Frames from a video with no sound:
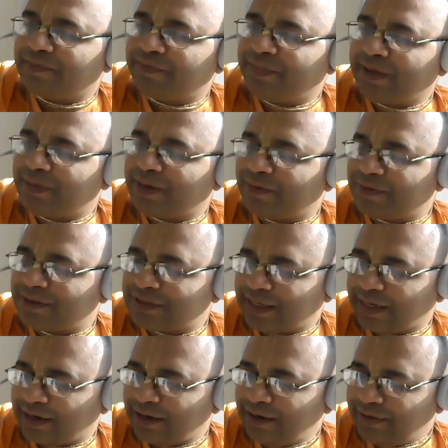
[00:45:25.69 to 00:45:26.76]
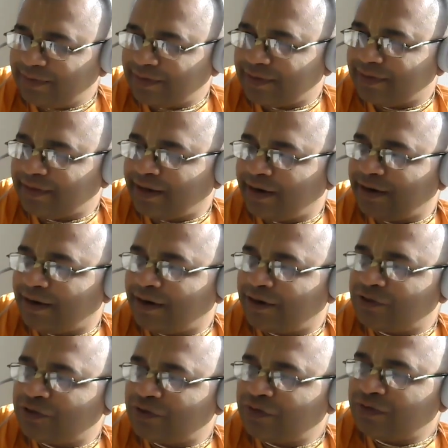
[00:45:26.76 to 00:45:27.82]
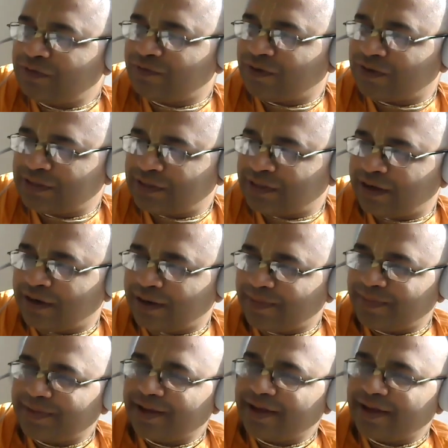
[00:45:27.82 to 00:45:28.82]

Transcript: Bhima was second, and Arjun was third.